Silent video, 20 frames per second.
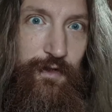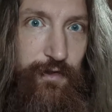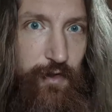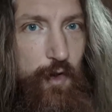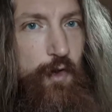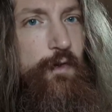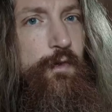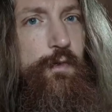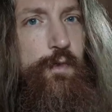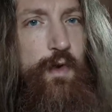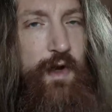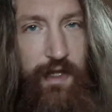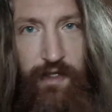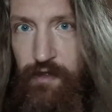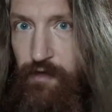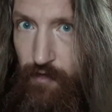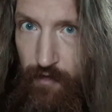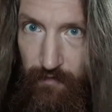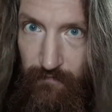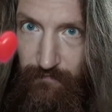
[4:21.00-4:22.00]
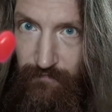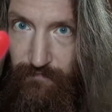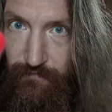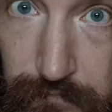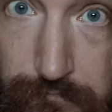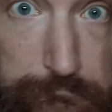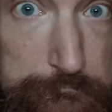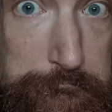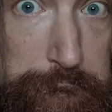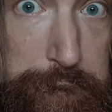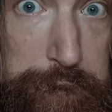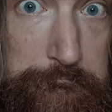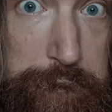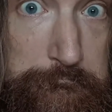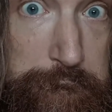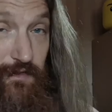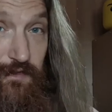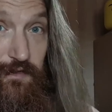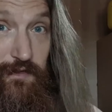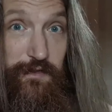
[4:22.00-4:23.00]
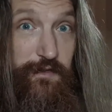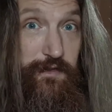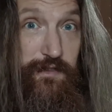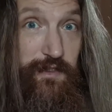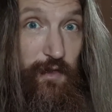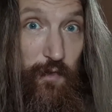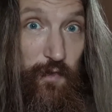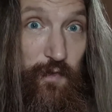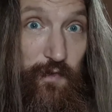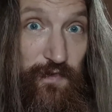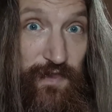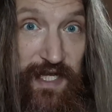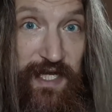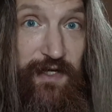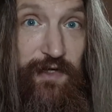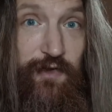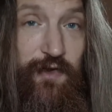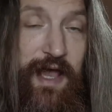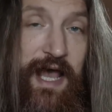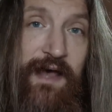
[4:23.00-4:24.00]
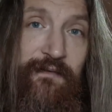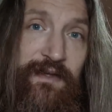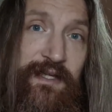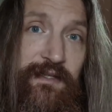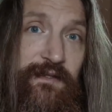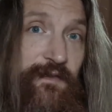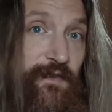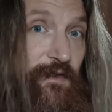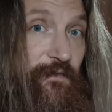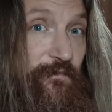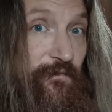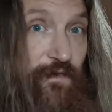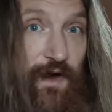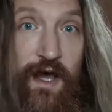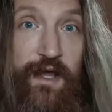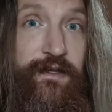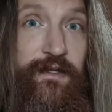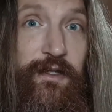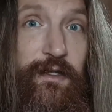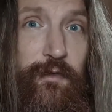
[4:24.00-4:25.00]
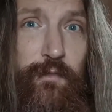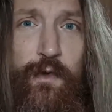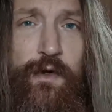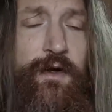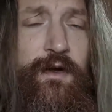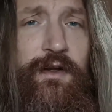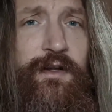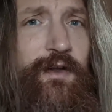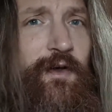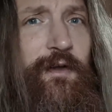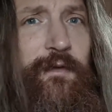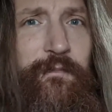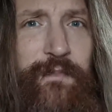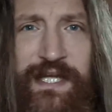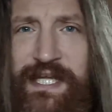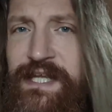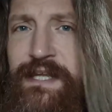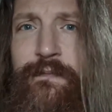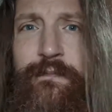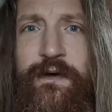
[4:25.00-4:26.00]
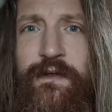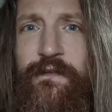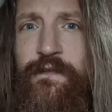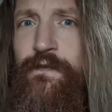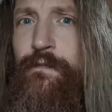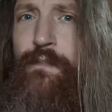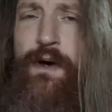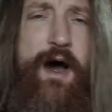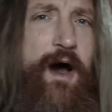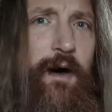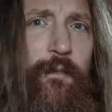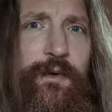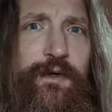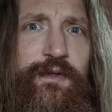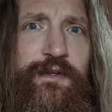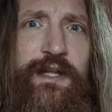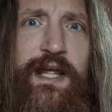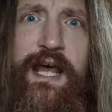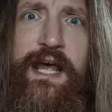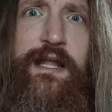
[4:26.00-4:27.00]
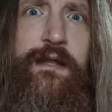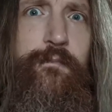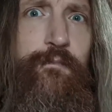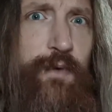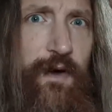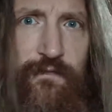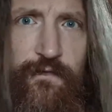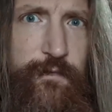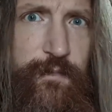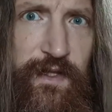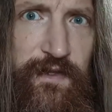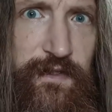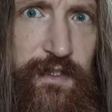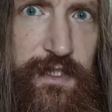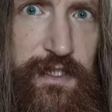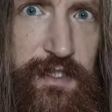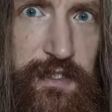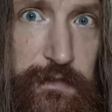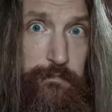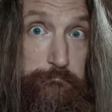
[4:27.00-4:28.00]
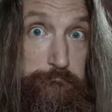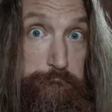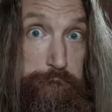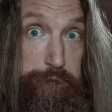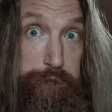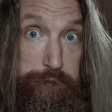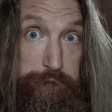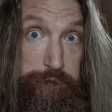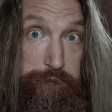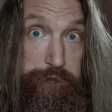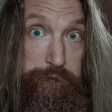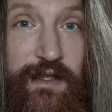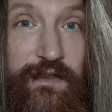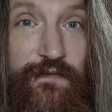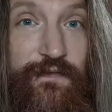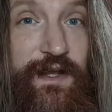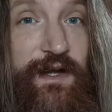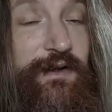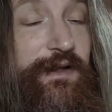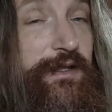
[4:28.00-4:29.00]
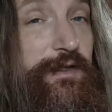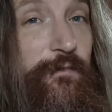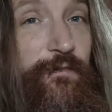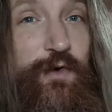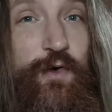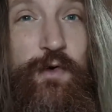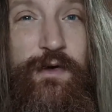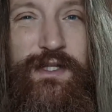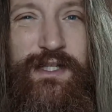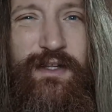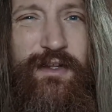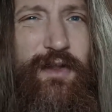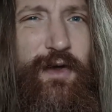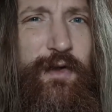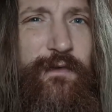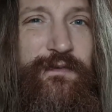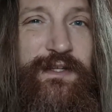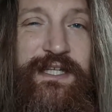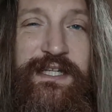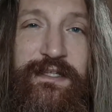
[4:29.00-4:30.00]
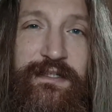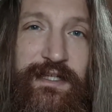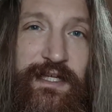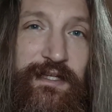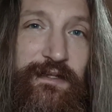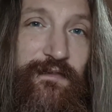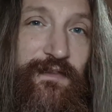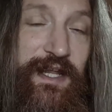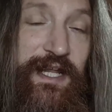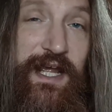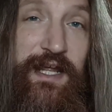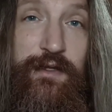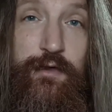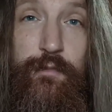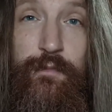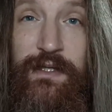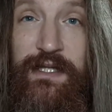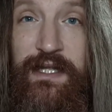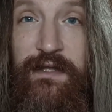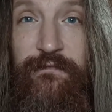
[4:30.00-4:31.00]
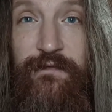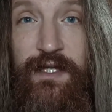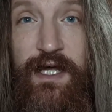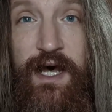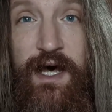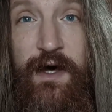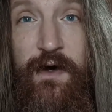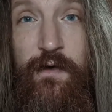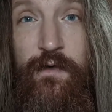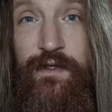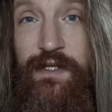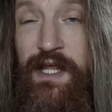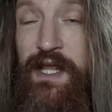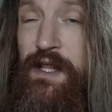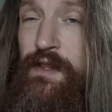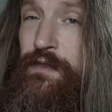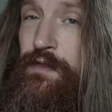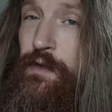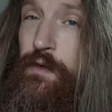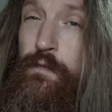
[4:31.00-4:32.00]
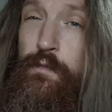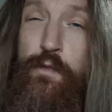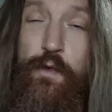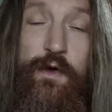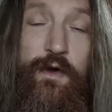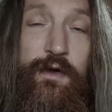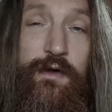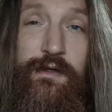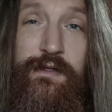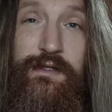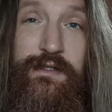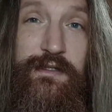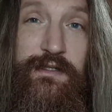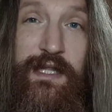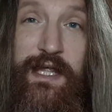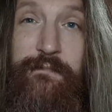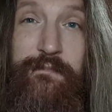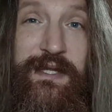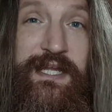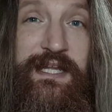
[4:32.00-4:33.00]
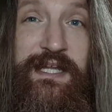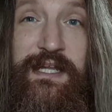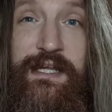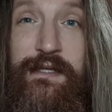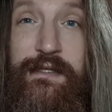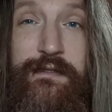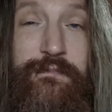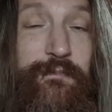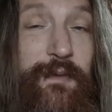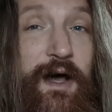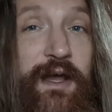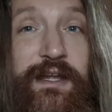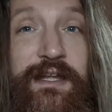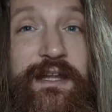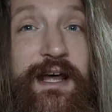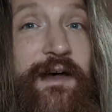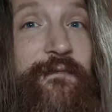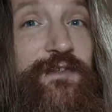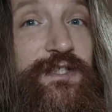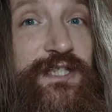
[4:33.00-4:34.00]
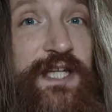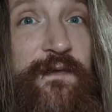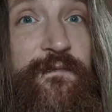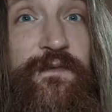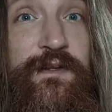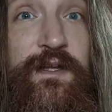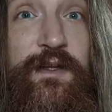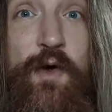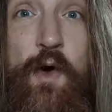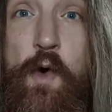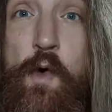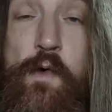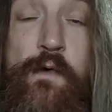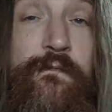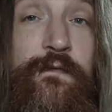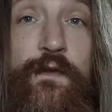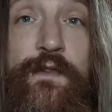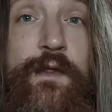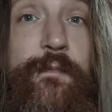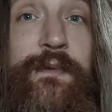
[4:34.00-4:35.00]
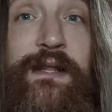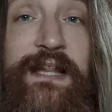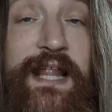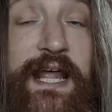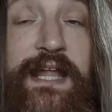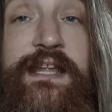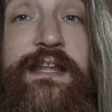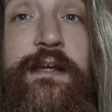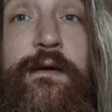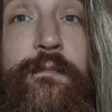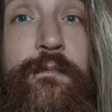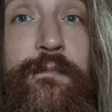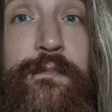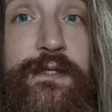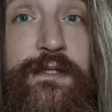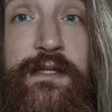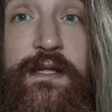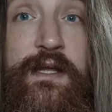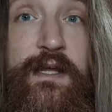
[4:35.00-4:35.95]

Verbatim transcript: know and love. So there you have it, the final word on Behemoth, Bahamut and Baphomet. There is of course a lot of detail that had to be left out and the words and meanings might have shifted over the millenniums.